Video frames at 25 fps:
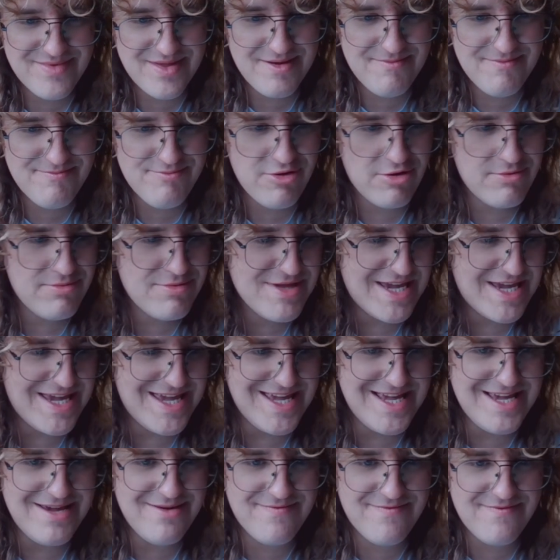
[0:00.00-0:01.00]

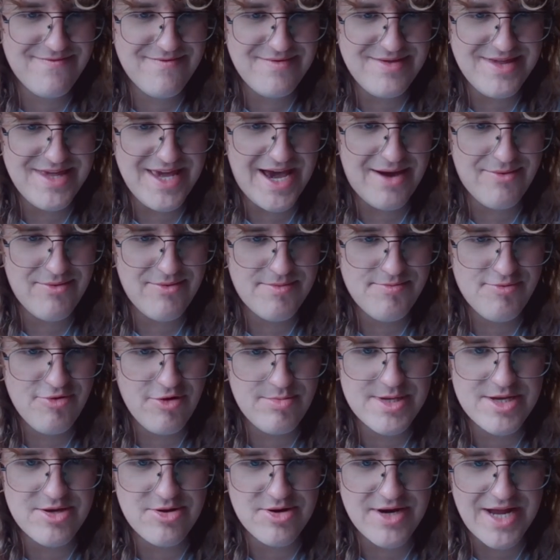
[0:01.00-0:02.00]
Probably, yeah, we're
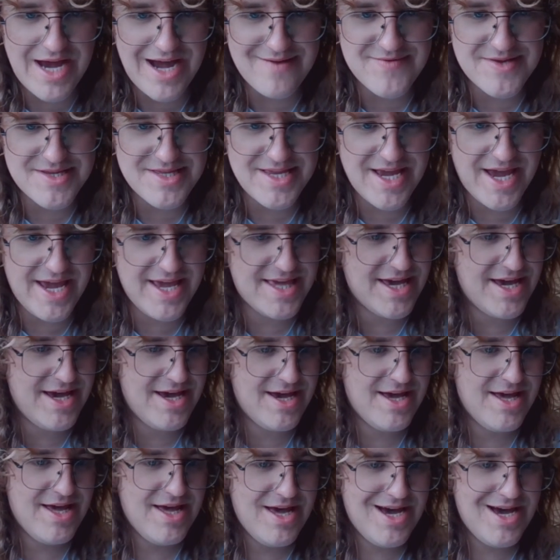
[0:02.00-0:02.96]
probably gonna have to take it